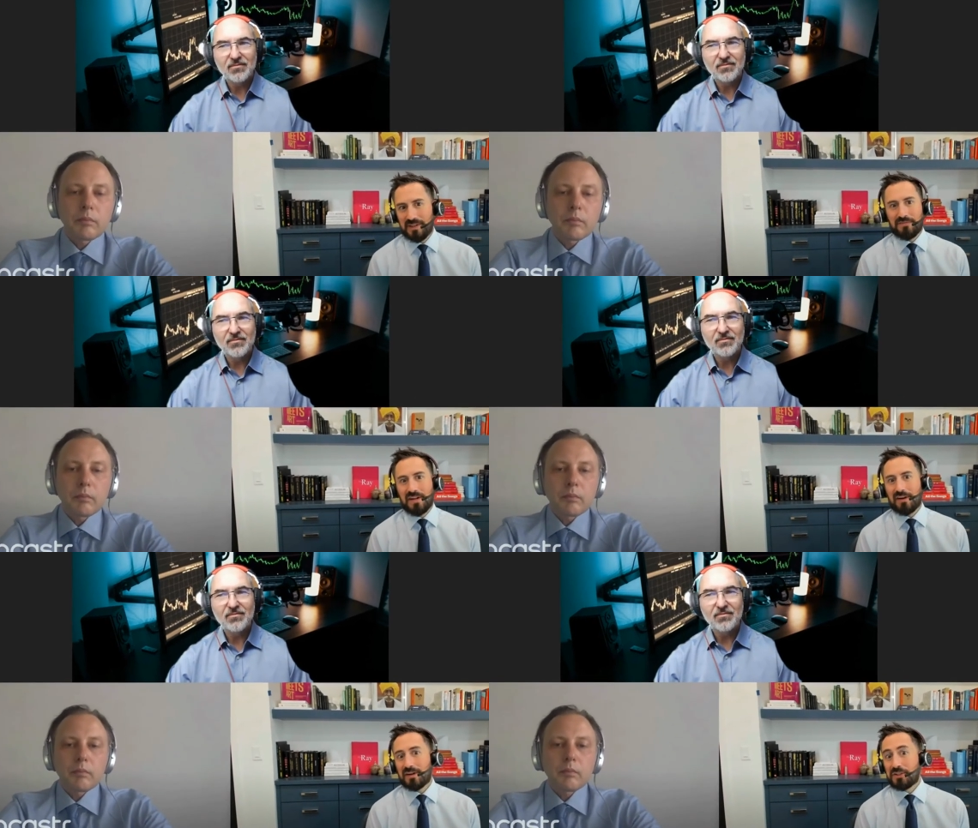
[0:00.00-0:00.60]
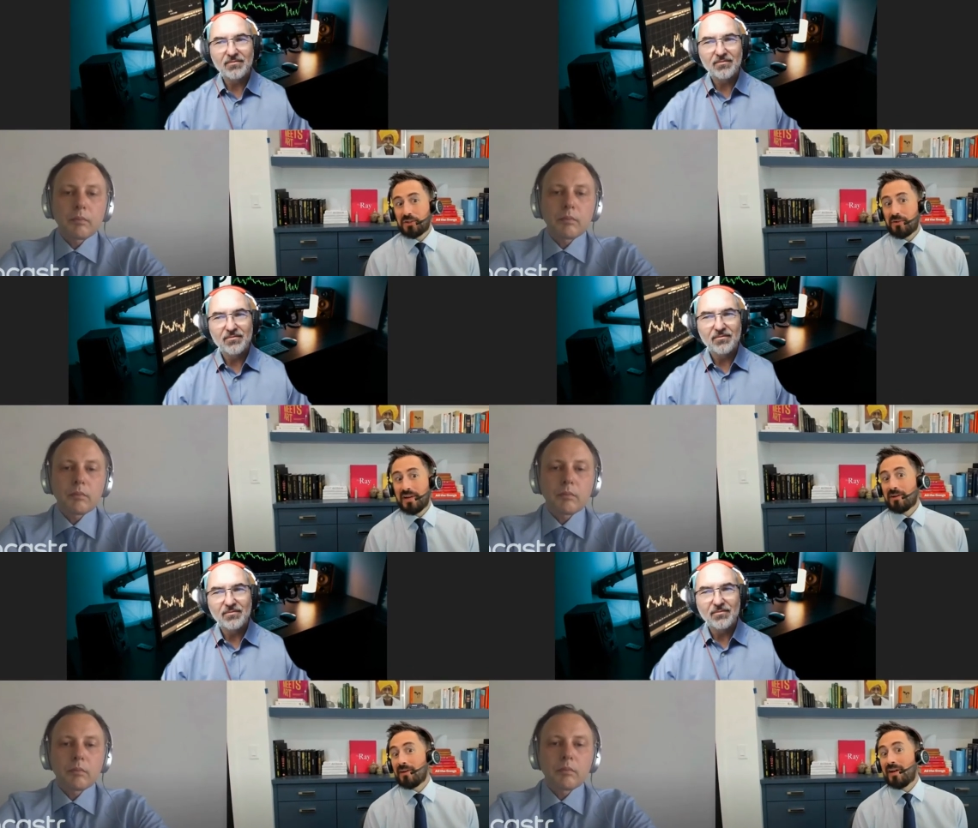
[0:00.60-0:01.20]
Speaker 1: If they're a
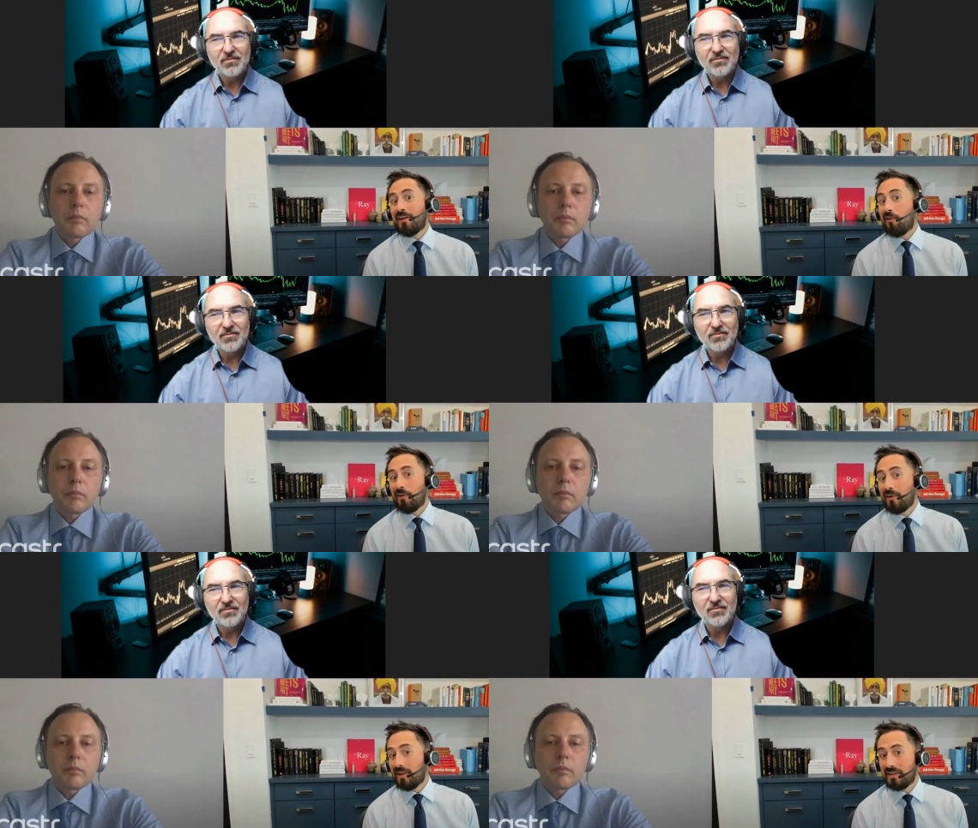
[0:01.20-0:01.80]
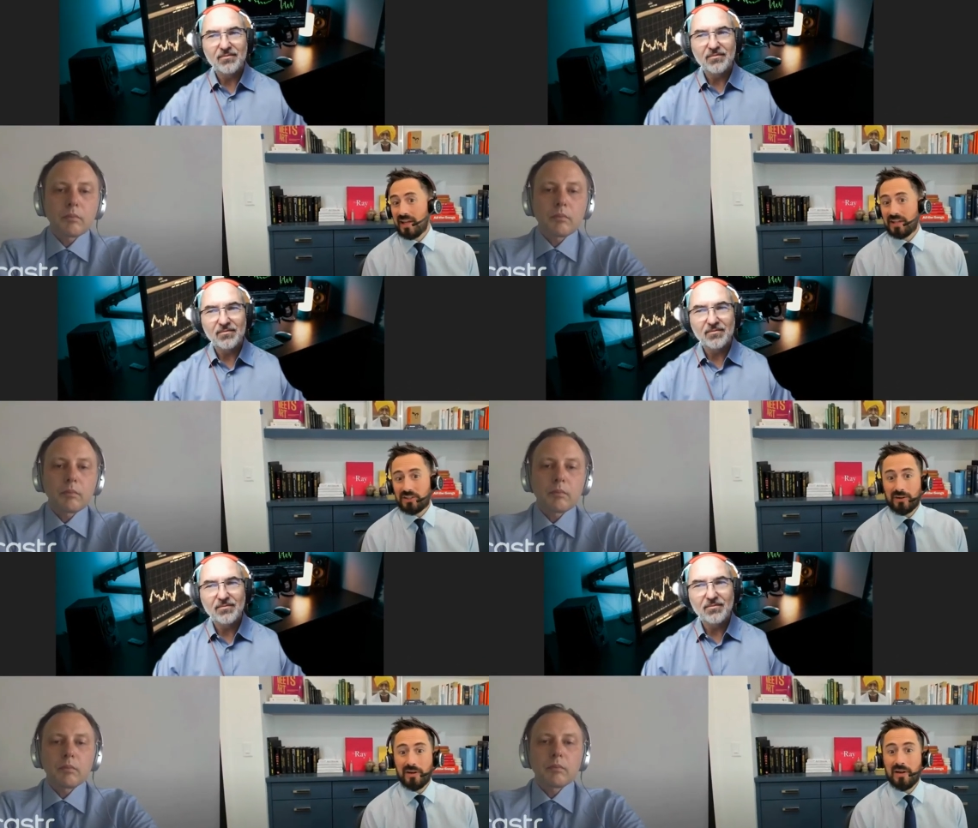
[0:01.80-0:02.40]
trader at heart in
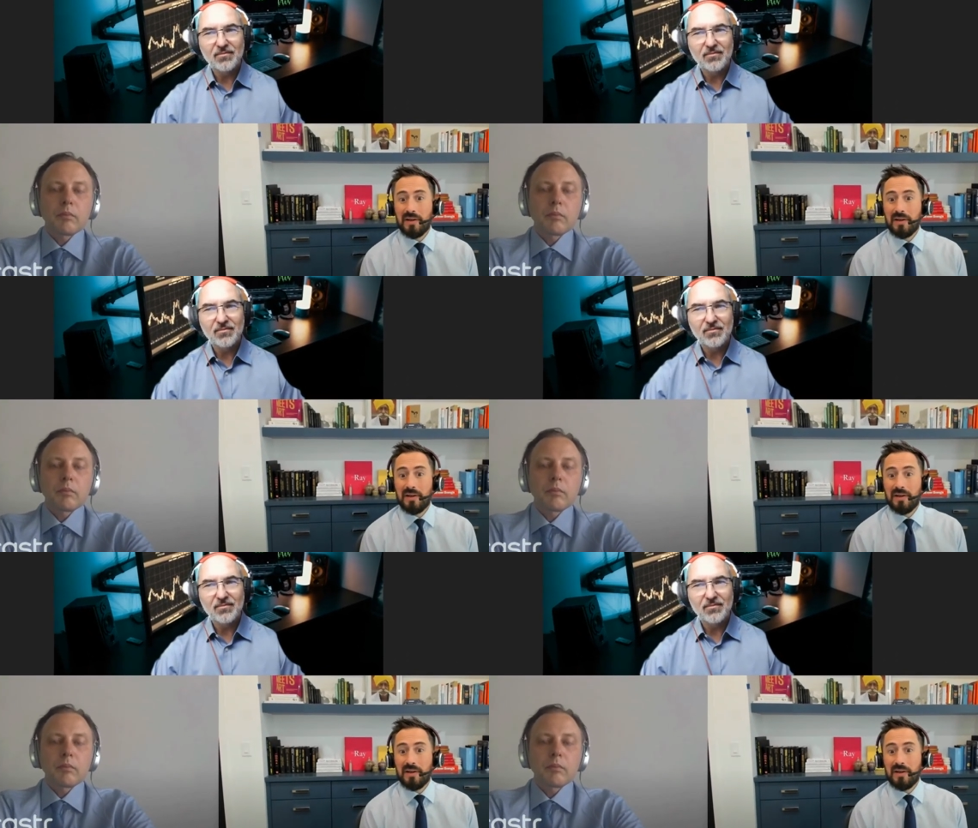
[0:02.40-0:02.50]
nature,